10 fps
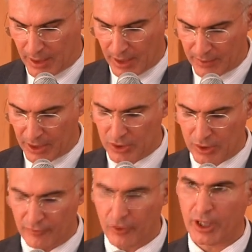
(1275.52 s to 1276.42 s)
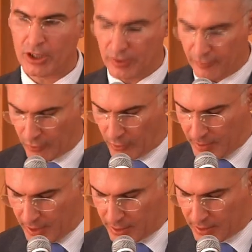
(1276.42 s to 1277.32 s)
and natural vocation for
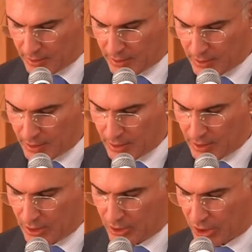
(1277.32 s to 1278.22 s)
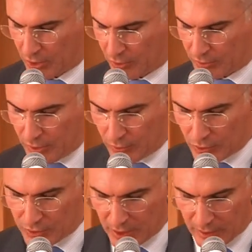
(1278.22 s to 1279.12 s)
peace, shall continue
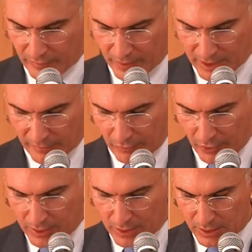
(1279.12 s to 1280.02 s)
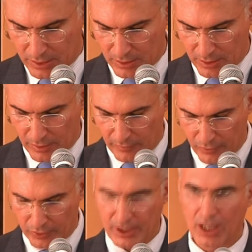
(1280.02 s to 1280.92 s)
to serve as a voice
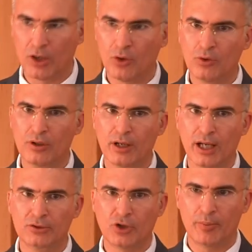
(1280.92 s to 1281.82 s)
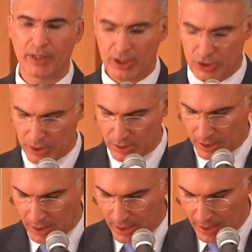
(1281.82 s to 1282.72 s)
for dialogue and
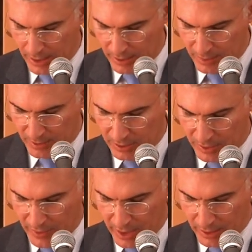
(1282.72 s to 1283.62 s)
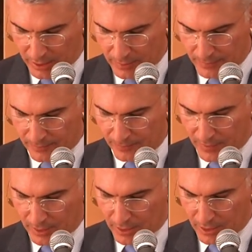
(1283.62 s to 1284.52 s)
cooperation in the Mediterranean,
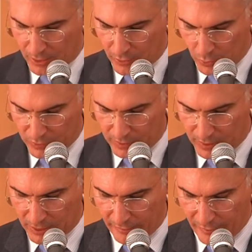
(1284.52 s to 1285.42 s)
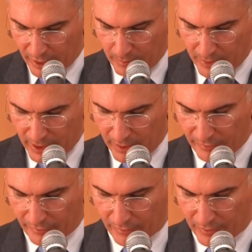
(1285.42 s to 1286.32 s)
rooted in the firm
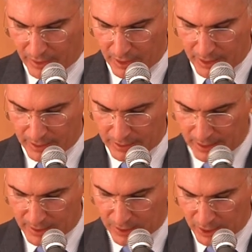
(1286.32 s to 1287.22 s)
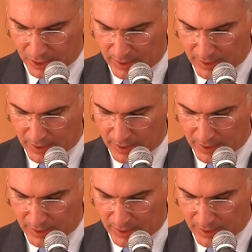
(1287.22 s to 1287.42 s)
belief that such a